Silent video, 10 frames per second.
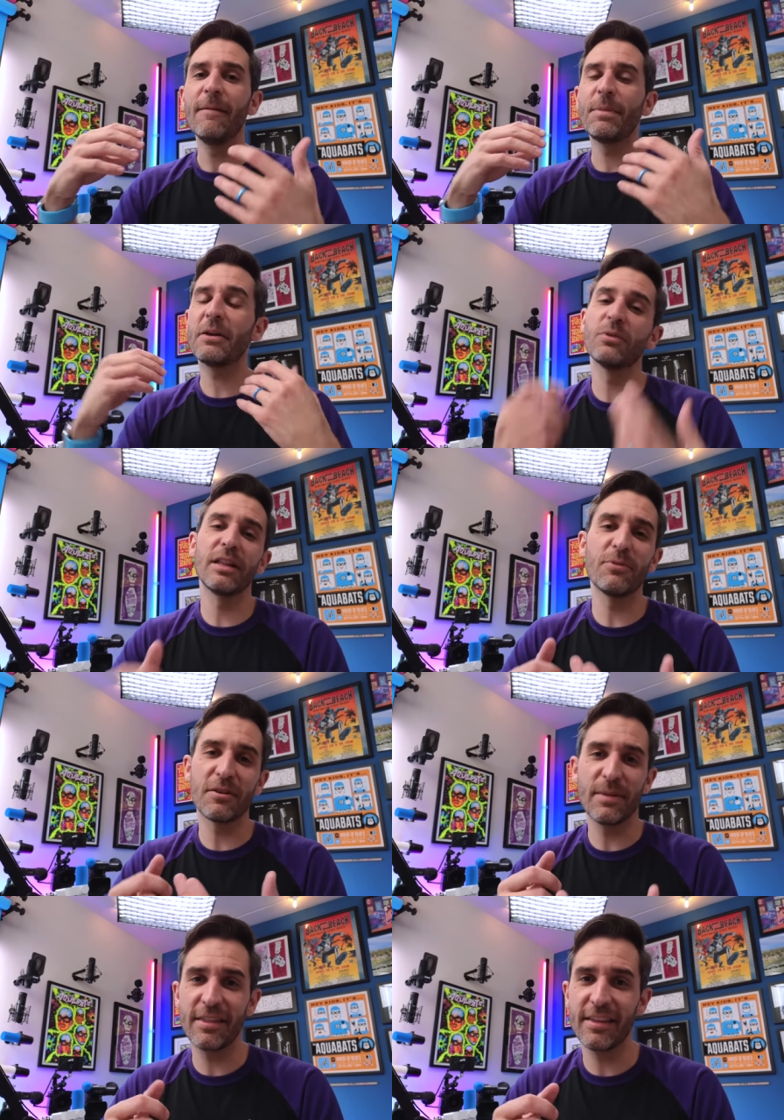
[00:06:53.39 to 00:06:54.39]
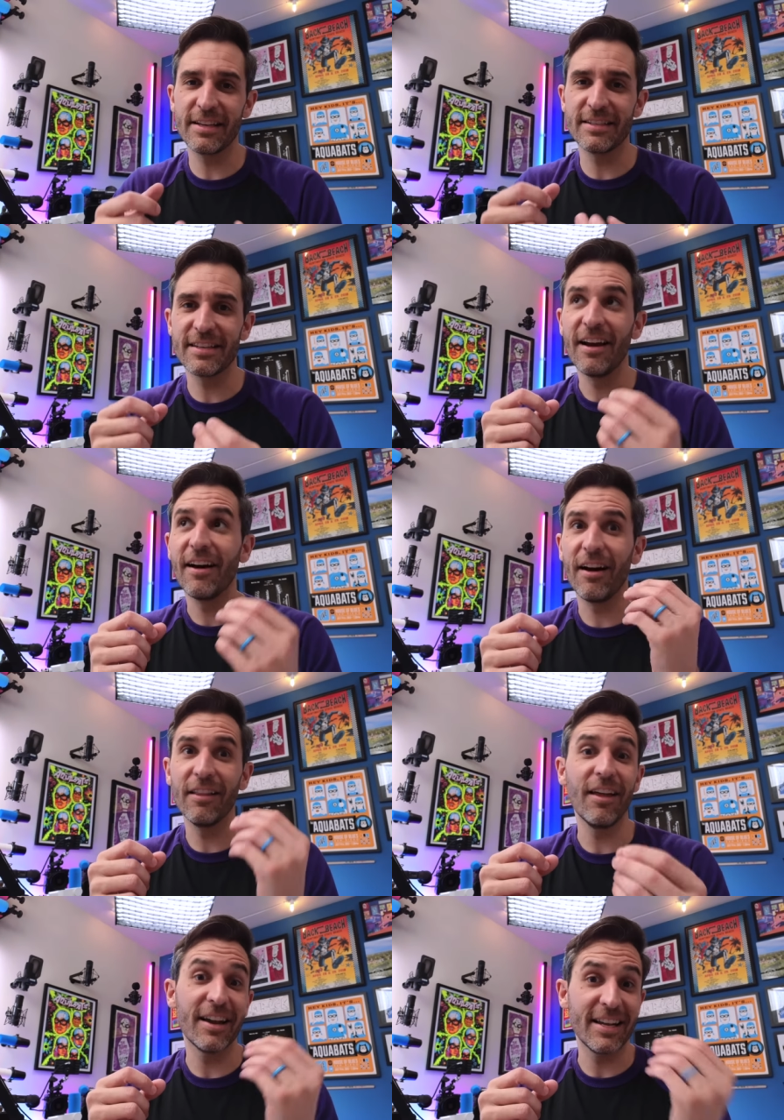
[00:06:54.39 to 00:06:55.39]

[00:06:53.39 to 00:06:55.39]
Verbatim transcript: it really would have made things a lot